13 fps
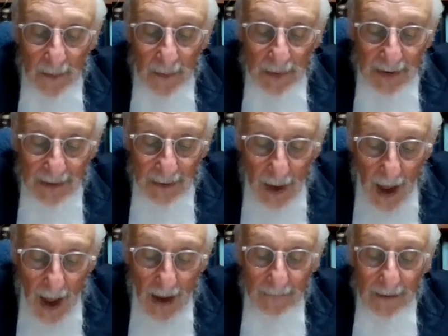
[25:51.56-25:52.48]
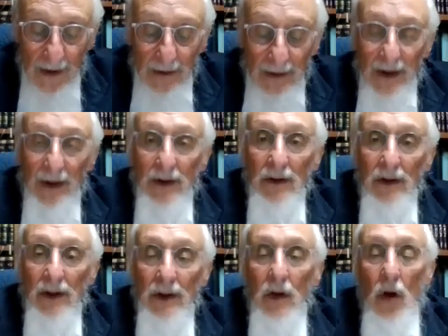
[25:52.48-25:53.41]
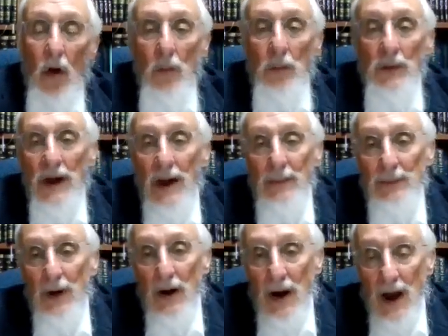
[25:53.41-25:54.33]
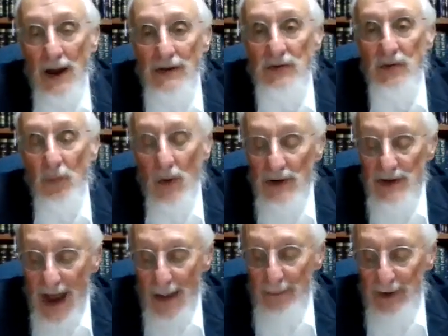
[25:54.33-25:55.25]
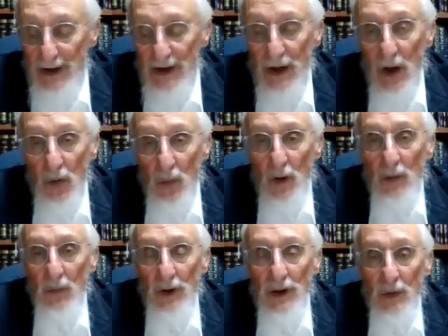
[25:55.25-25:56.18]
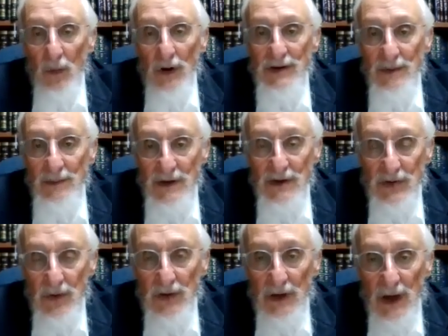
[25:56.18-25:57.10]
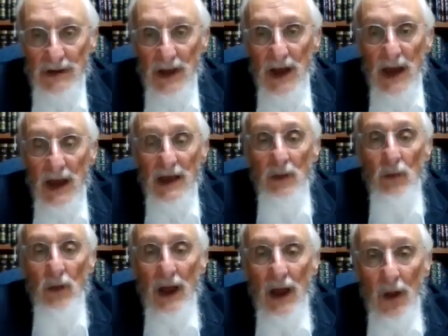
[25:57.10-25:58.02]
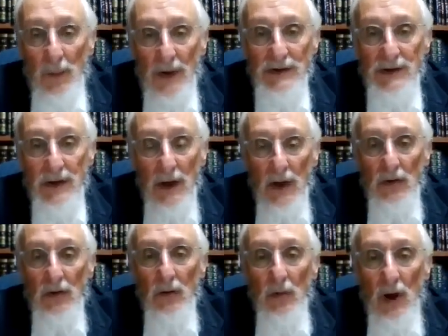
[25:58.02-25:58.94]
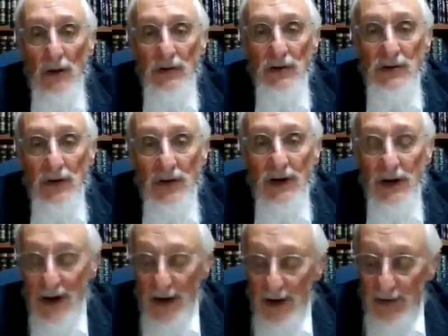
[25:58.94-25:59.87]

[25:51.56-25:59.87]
v'bitcha, that he'll open up our eyes to what is happening, what is a mystery to us. He will help us to discern it and